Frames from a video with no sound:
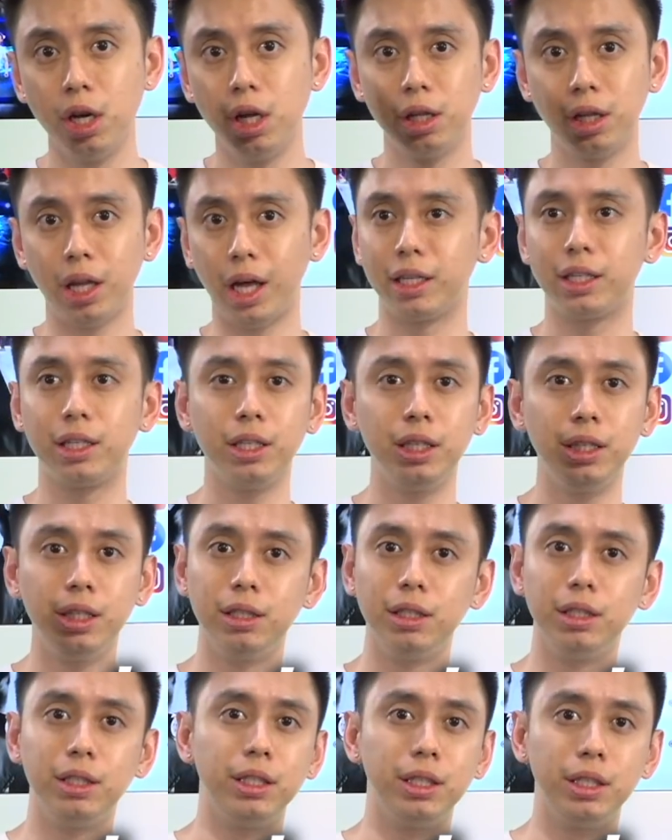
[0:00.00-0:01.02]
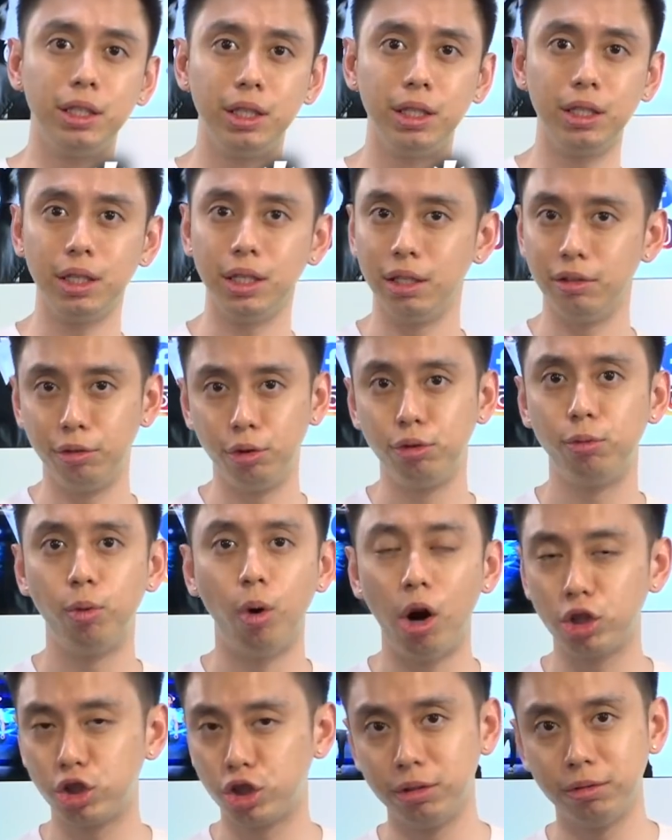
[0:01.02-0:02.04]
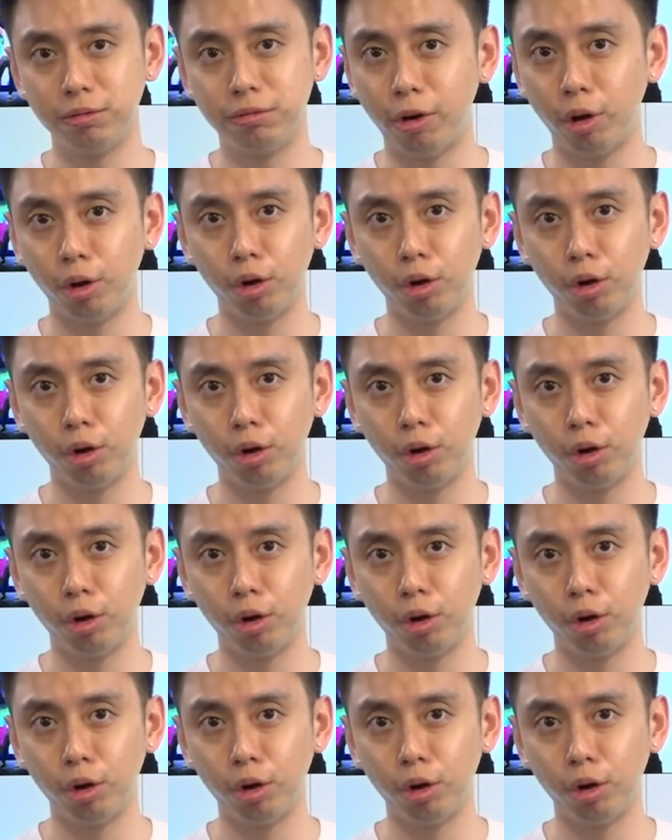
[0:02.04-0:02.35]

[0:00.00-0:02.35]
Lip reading: Like, if you watch and follow